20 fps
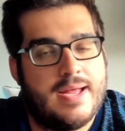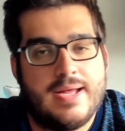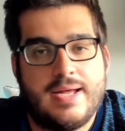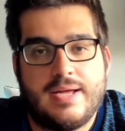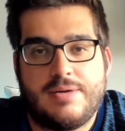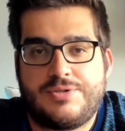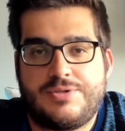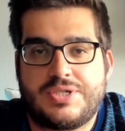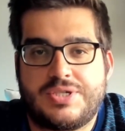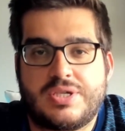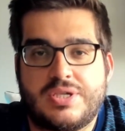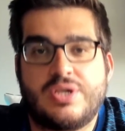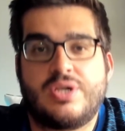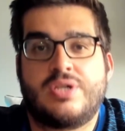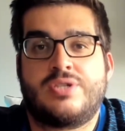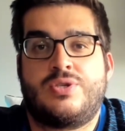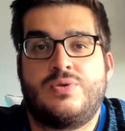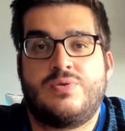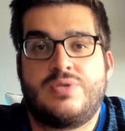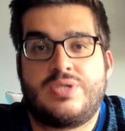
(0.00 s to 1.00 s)
just a little
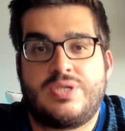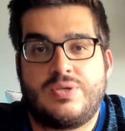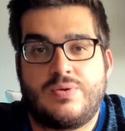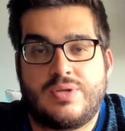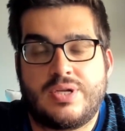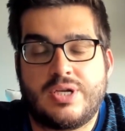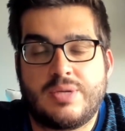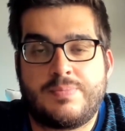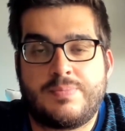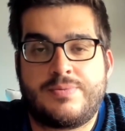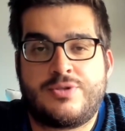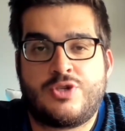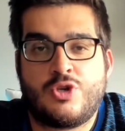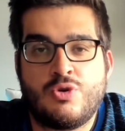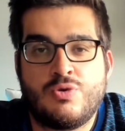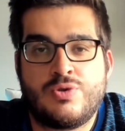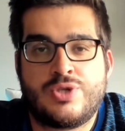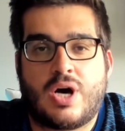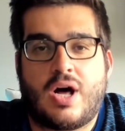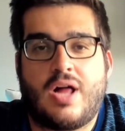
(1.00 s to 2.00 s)
too soon, a little
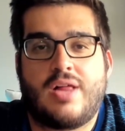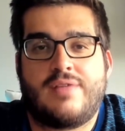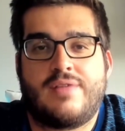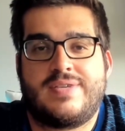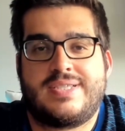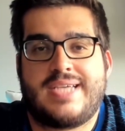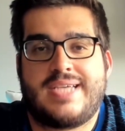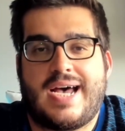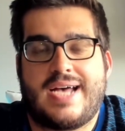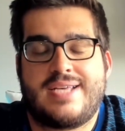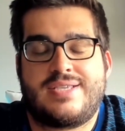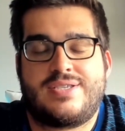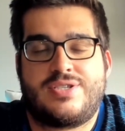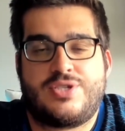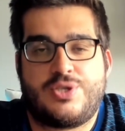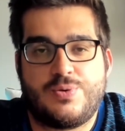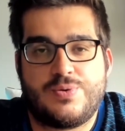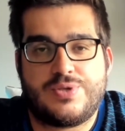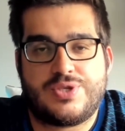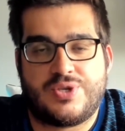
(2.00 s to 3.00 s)
too tall of a test
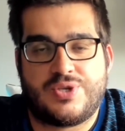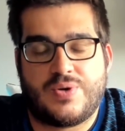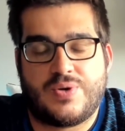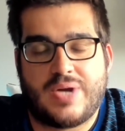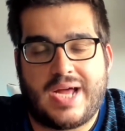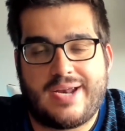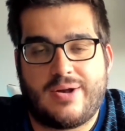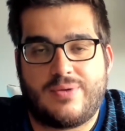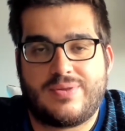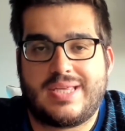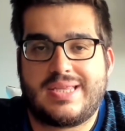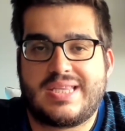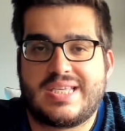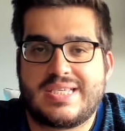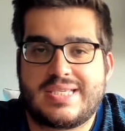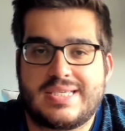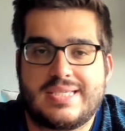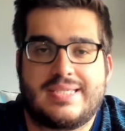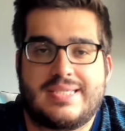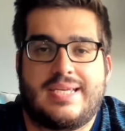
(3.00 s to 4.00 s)
too soon. I don't think
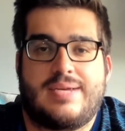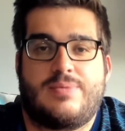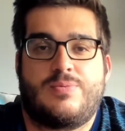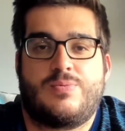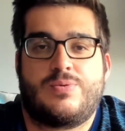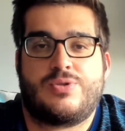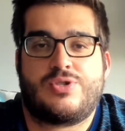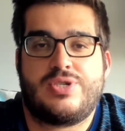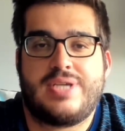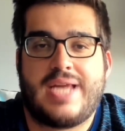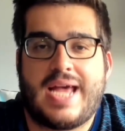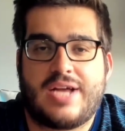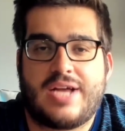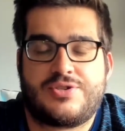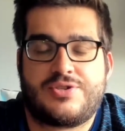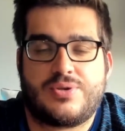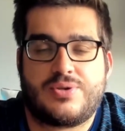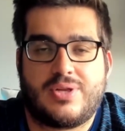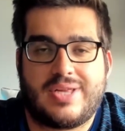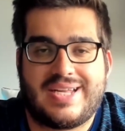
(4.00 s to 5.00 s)
this is a
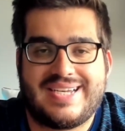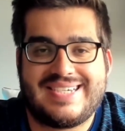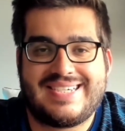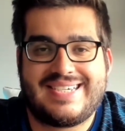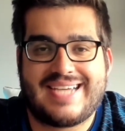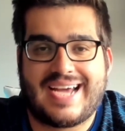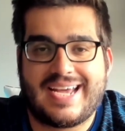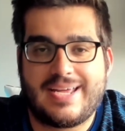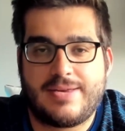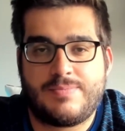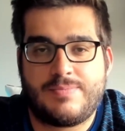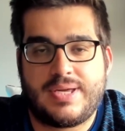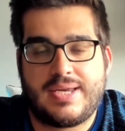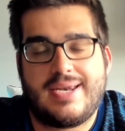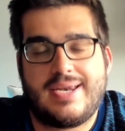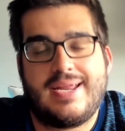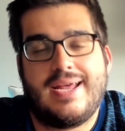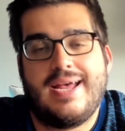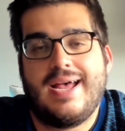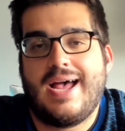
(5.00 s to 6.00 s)
natural indictment
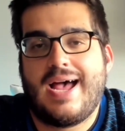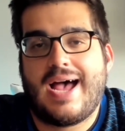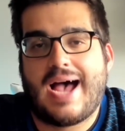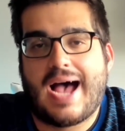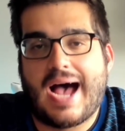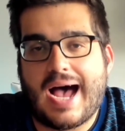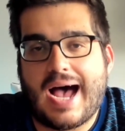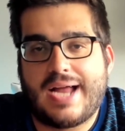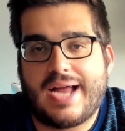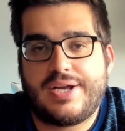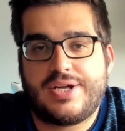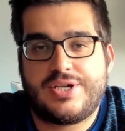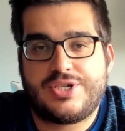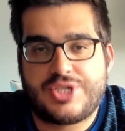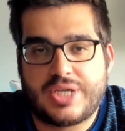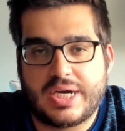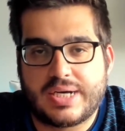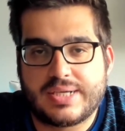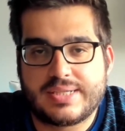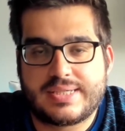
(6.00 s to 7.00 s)
on
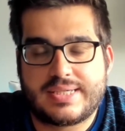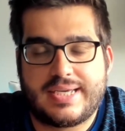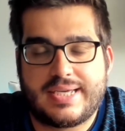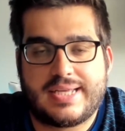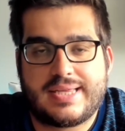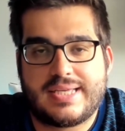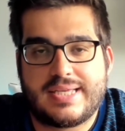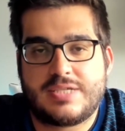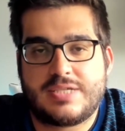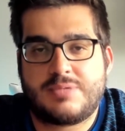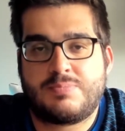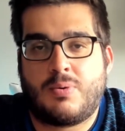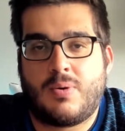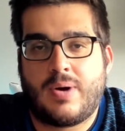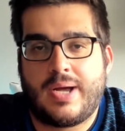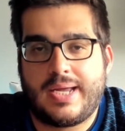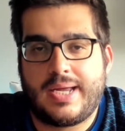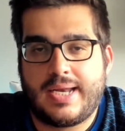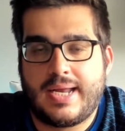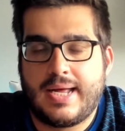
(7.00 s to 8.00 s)
Chelsea at this
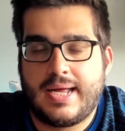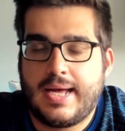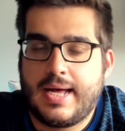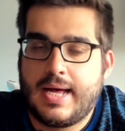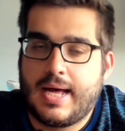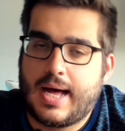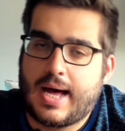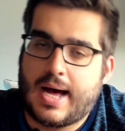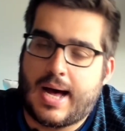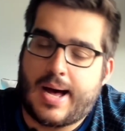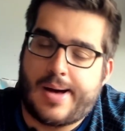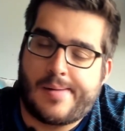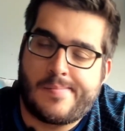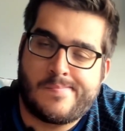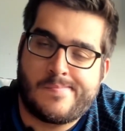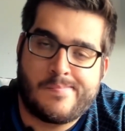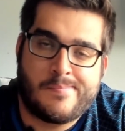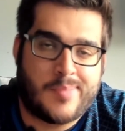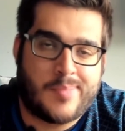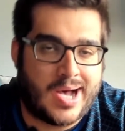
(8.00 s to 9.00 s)
point,
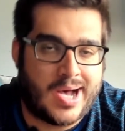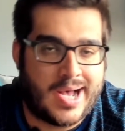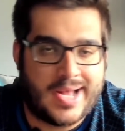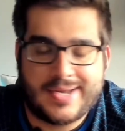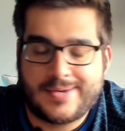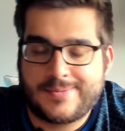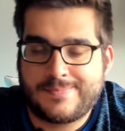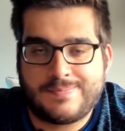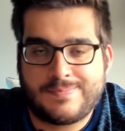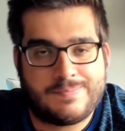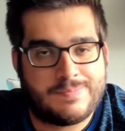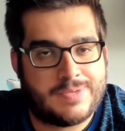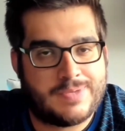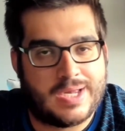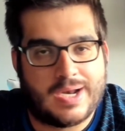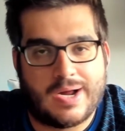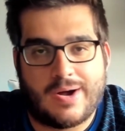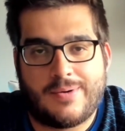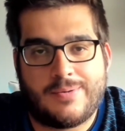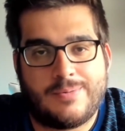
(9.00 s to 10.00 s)
but, you
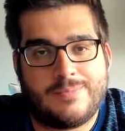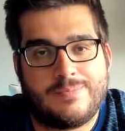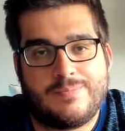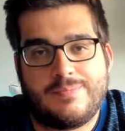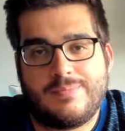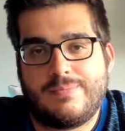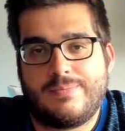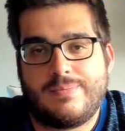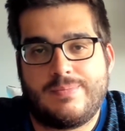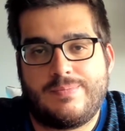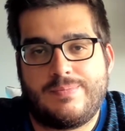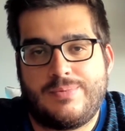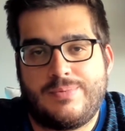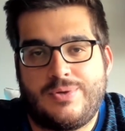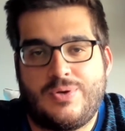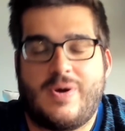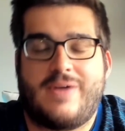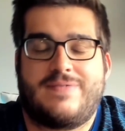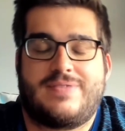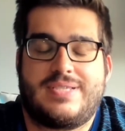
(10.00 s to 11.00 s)

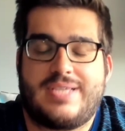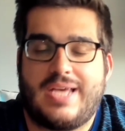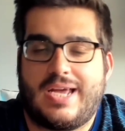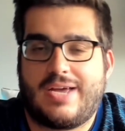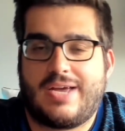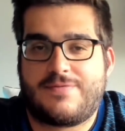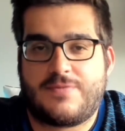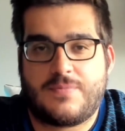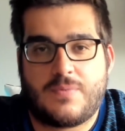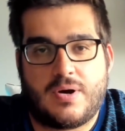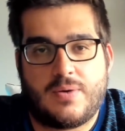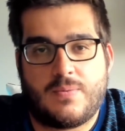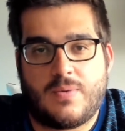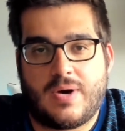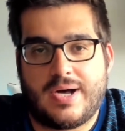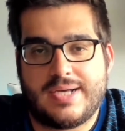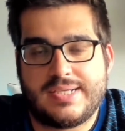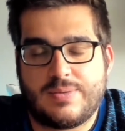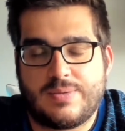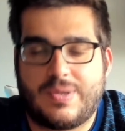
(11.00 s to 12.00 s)
have to take it for what it
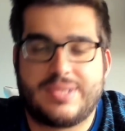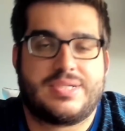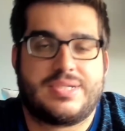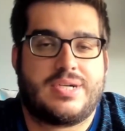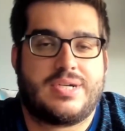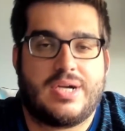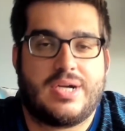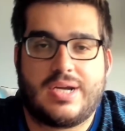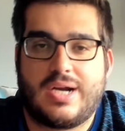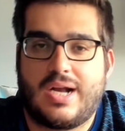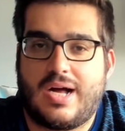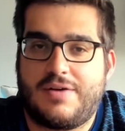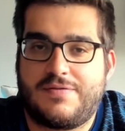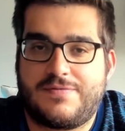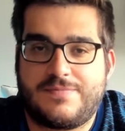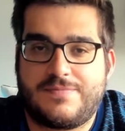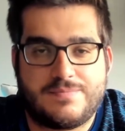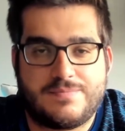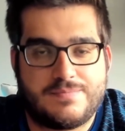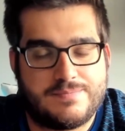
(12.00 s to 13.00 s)
was. It wasn't good enough.
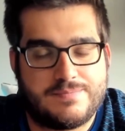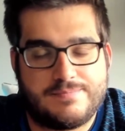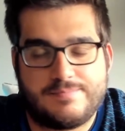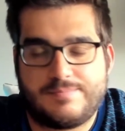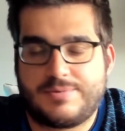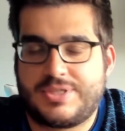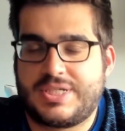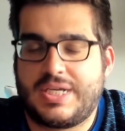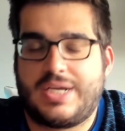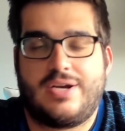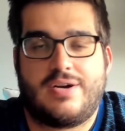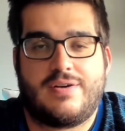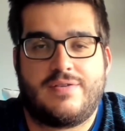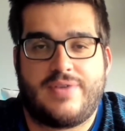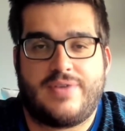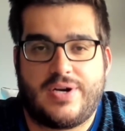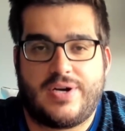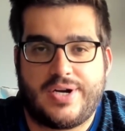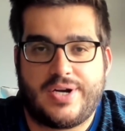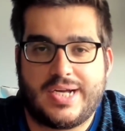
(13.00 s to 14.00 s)
City are a
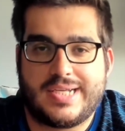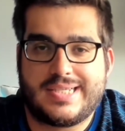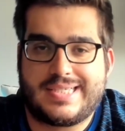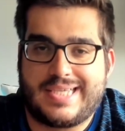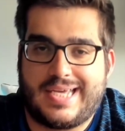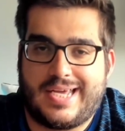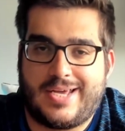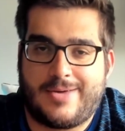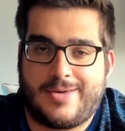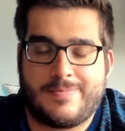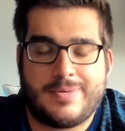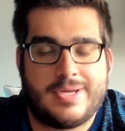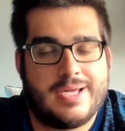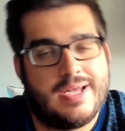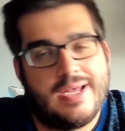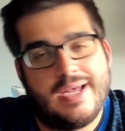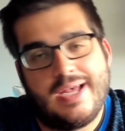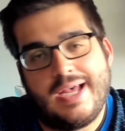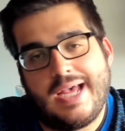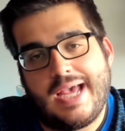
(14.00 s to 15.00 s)
very good team.
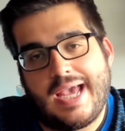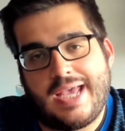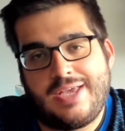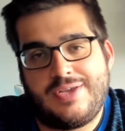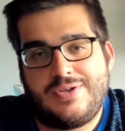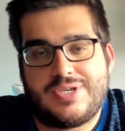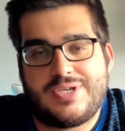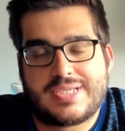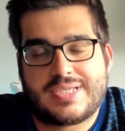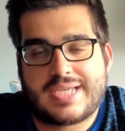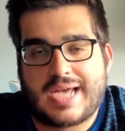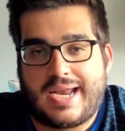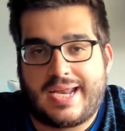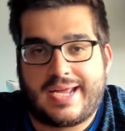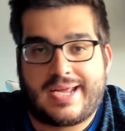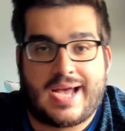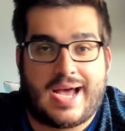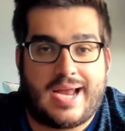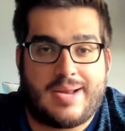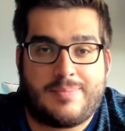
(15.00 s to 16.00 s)
And you just kind
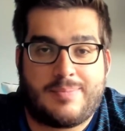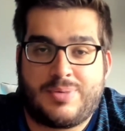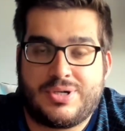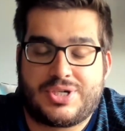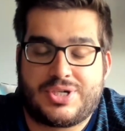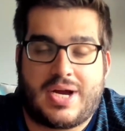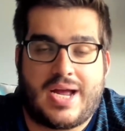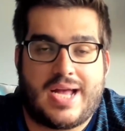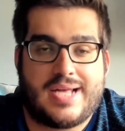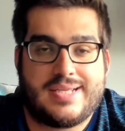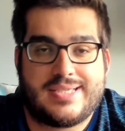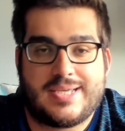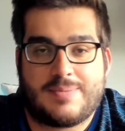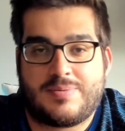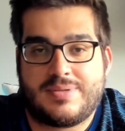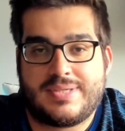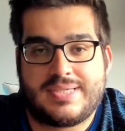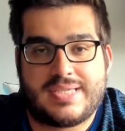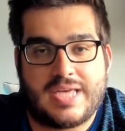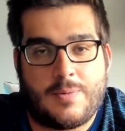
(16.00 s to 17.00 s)
of put your hands up
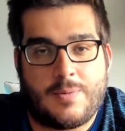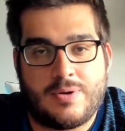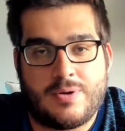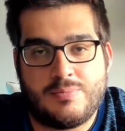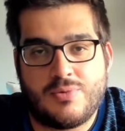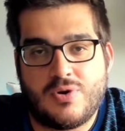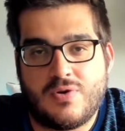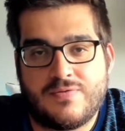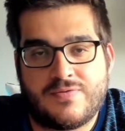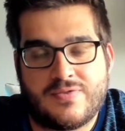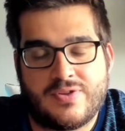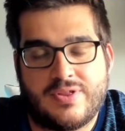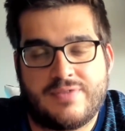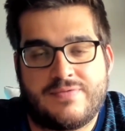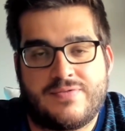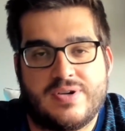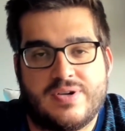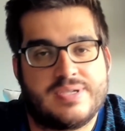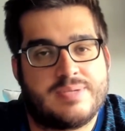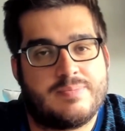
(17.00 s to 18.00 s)
and say we move for the
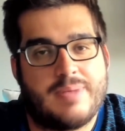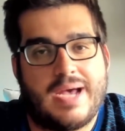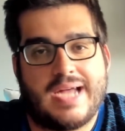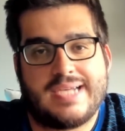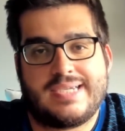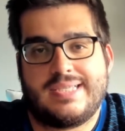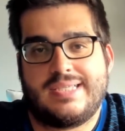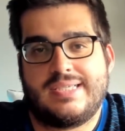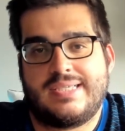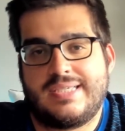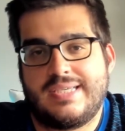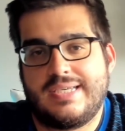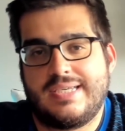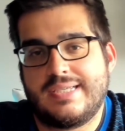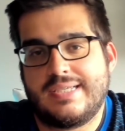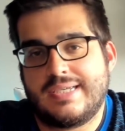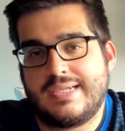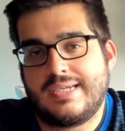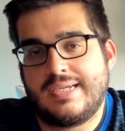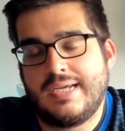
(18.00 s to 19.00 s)
first match of the
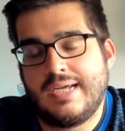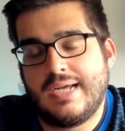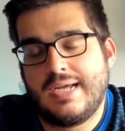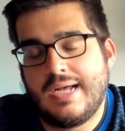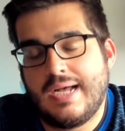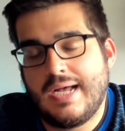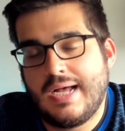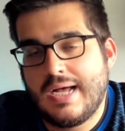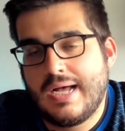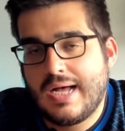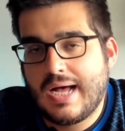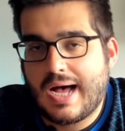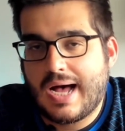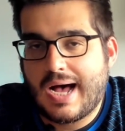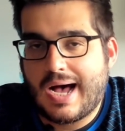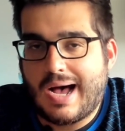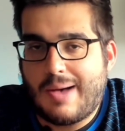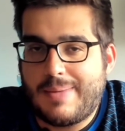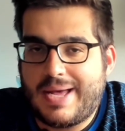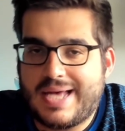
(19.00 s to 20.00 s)
season.
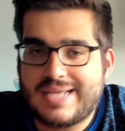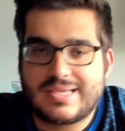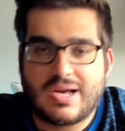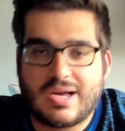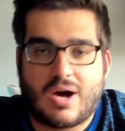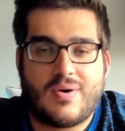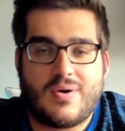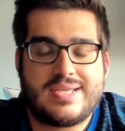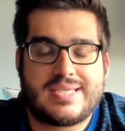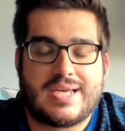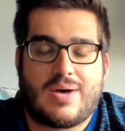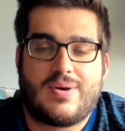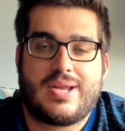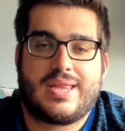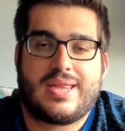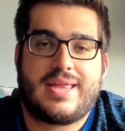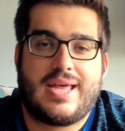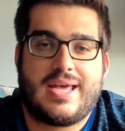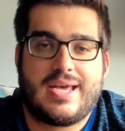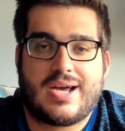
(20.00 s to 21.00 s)
As always, I want to
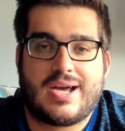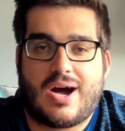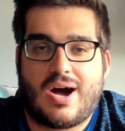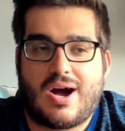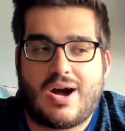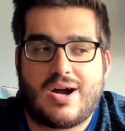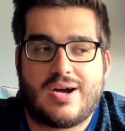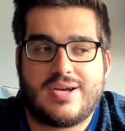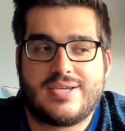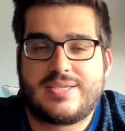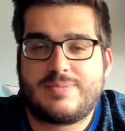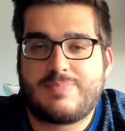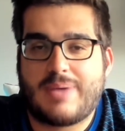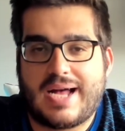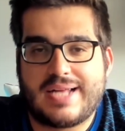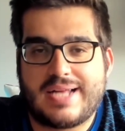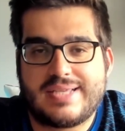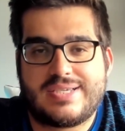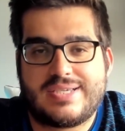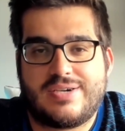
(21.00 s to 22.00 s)
thank our
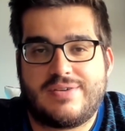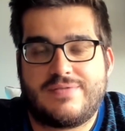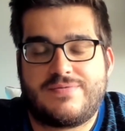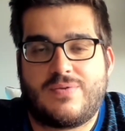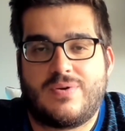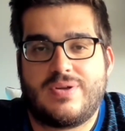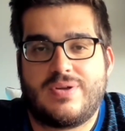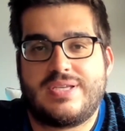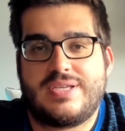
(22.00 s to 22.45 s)
sponsor for this